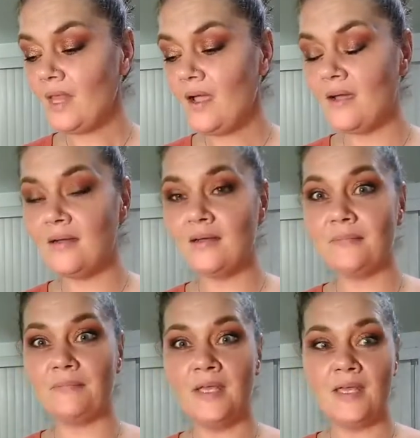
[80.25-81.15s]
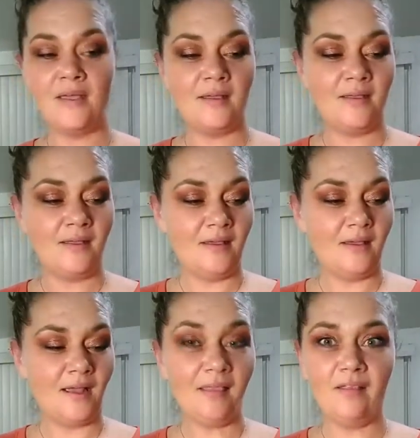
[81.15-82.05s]
I
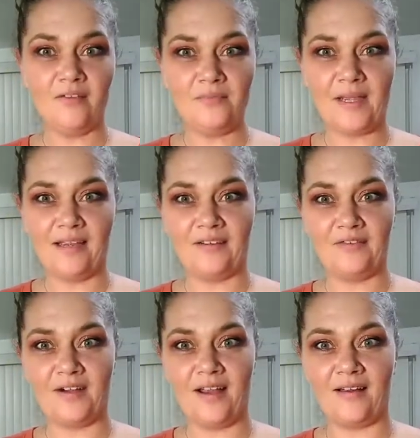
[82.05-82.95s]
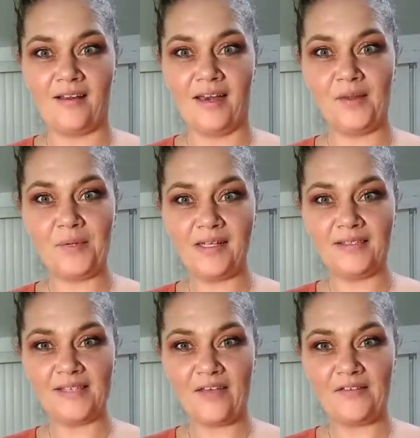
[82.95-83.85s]
love my air fryer. Anybody
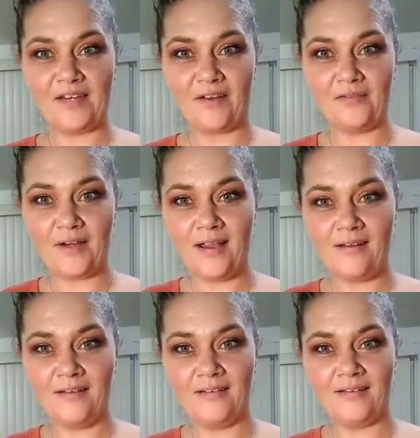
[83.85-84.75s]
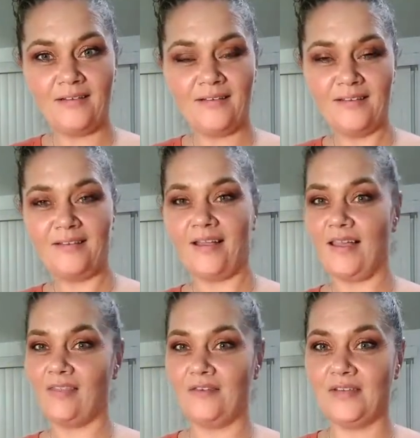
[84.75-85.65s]
else have an air fryer?
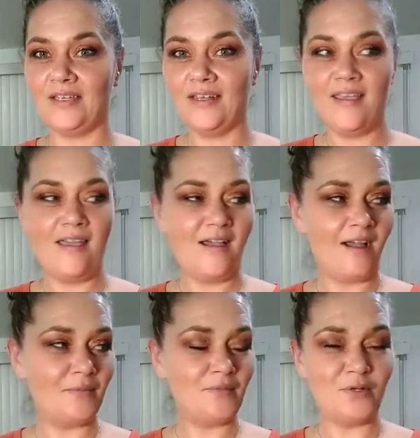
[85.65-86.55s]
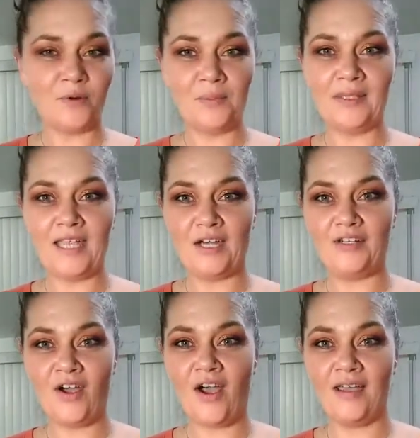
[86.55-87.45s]
I love it. I'm normally
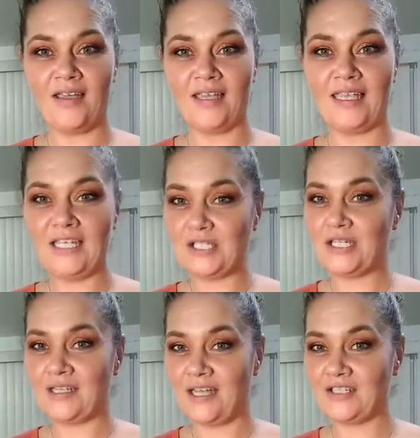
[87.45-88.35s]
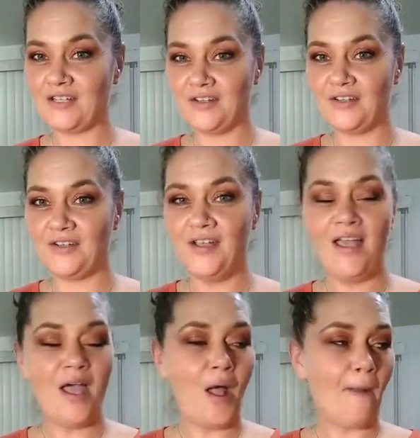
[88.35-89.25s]
not a kitchen gadget girl,
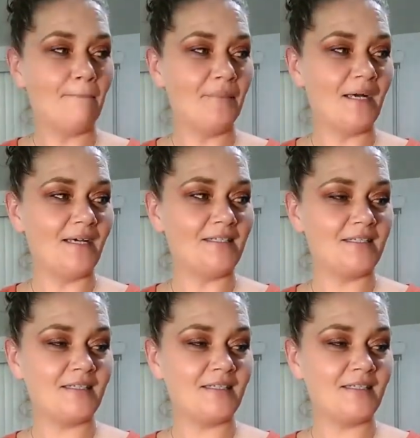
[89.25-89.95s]
but